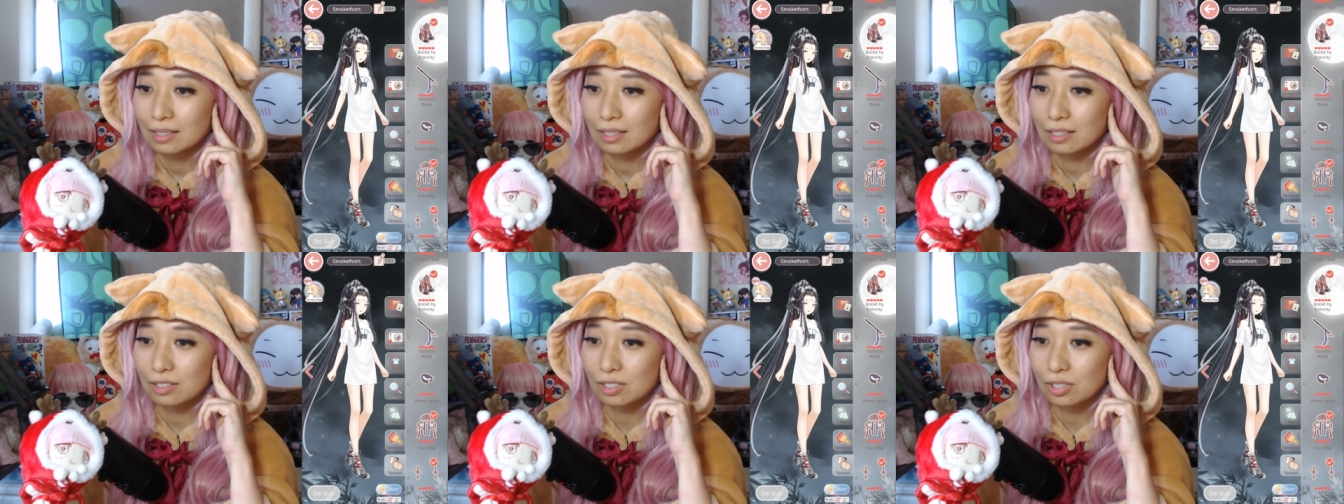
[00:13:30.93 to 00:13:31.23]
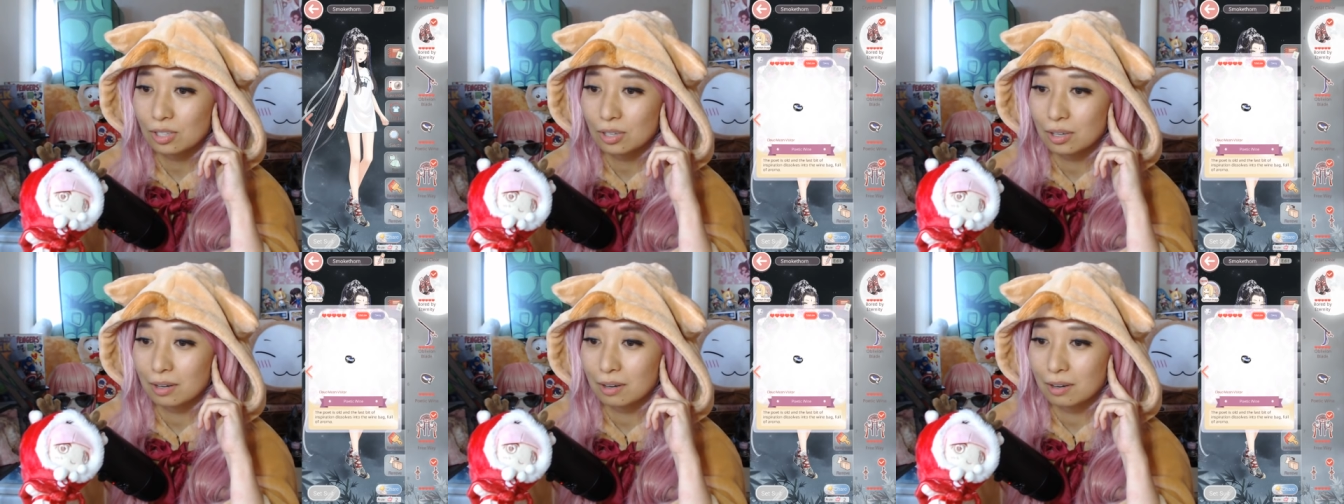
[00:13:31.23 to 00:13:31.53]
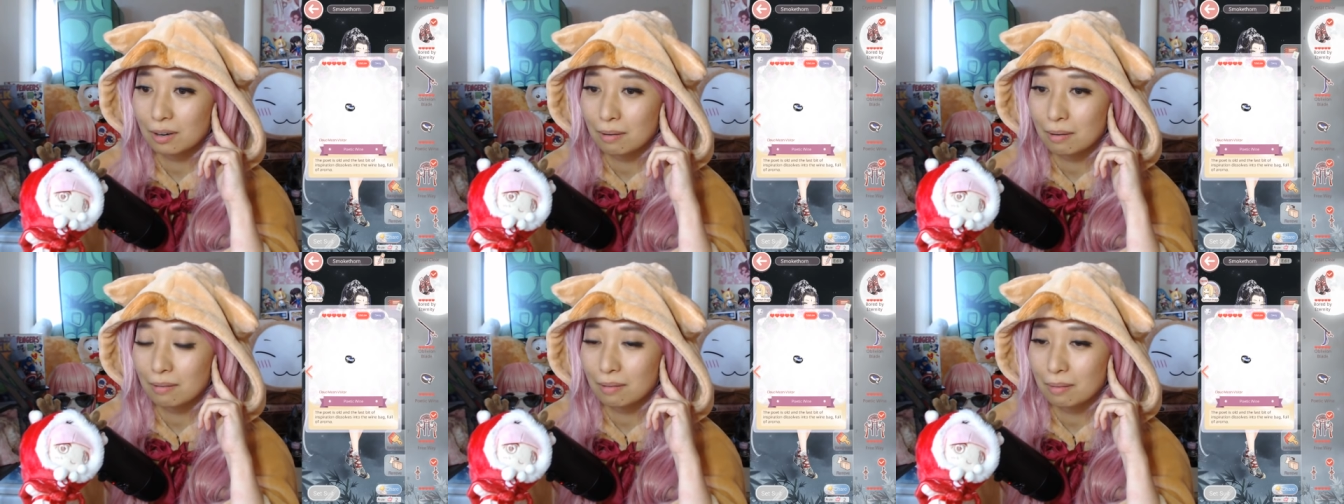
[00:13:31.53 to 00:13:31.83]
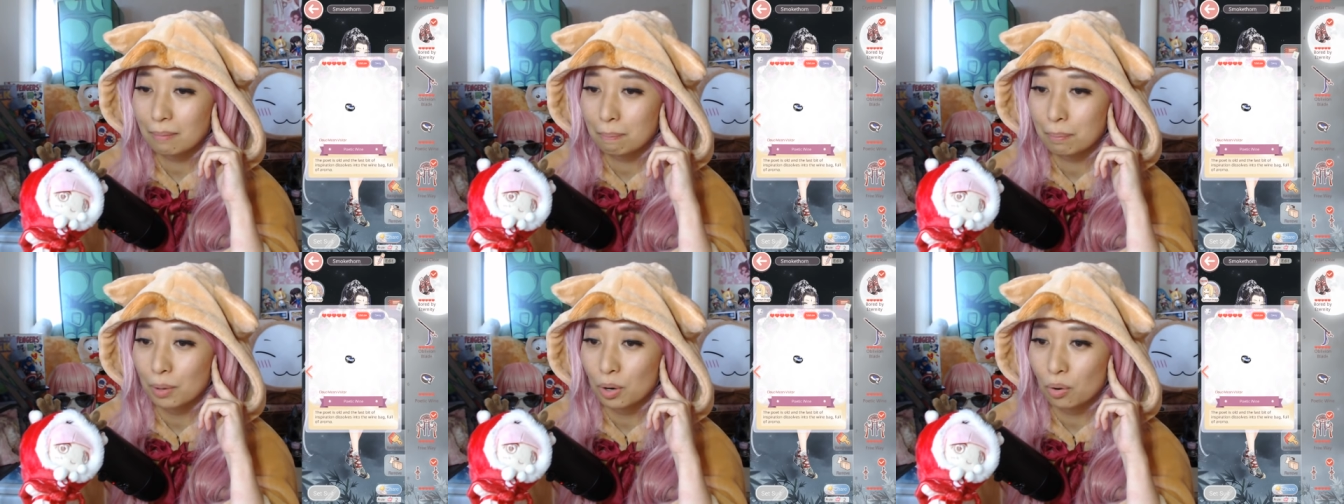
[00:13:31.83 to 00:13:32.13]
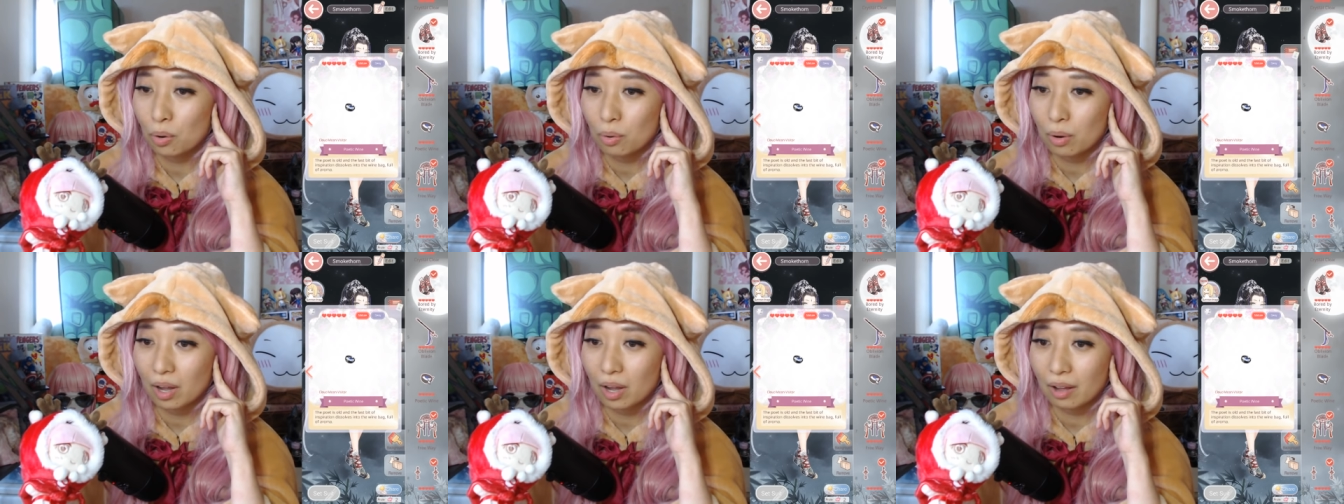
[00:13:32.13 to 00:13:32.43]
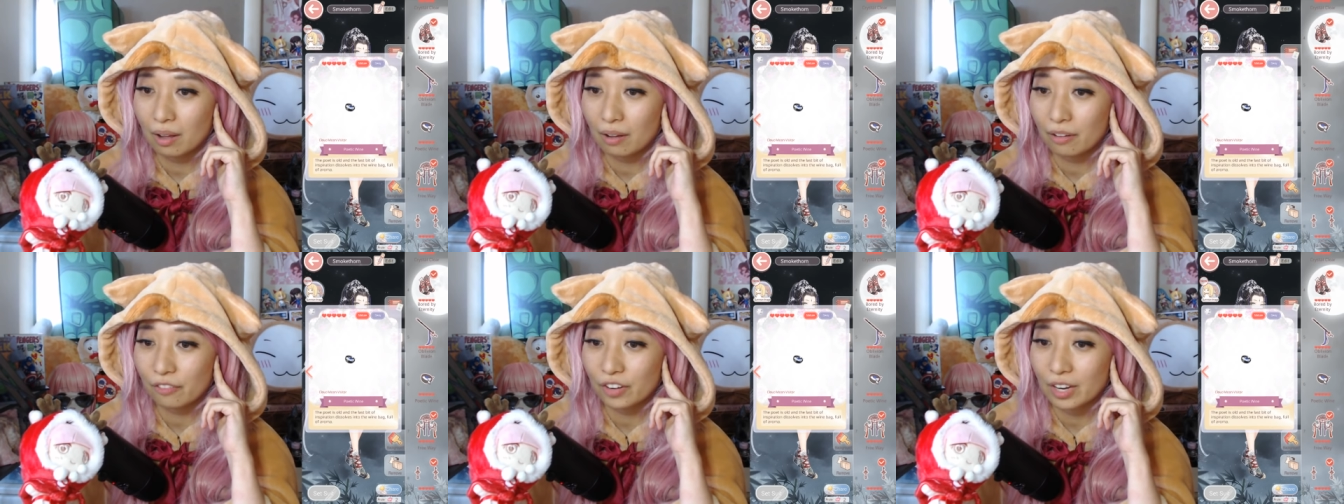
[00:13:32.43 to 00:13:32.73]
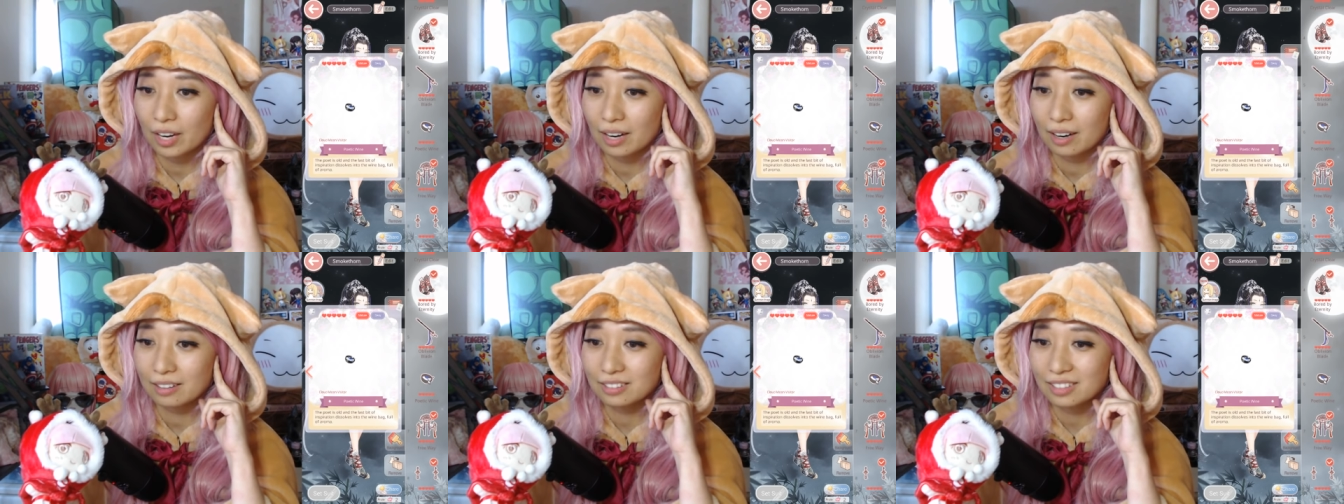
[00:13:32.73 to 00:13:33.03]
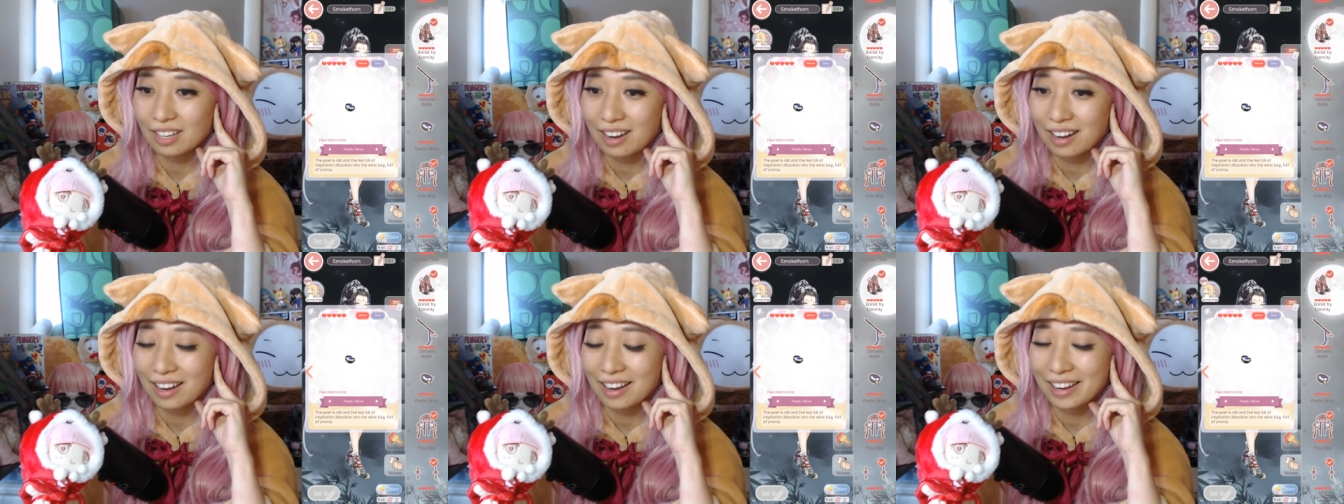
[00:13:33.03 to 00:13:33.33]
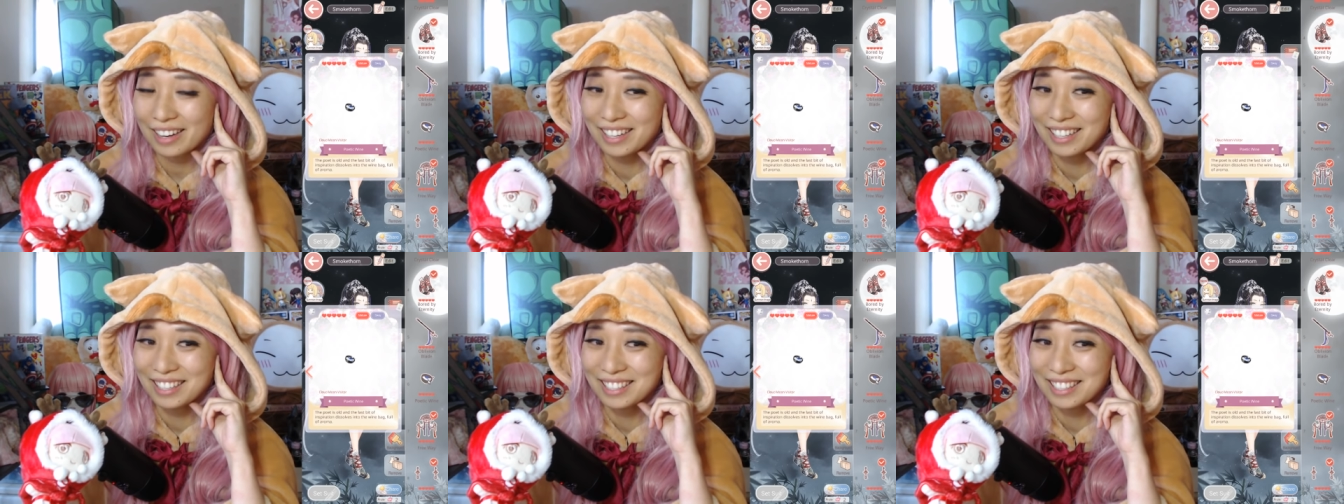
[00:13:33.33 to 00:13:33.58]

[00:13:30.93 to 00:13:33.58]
Here's her bowl of hair dye.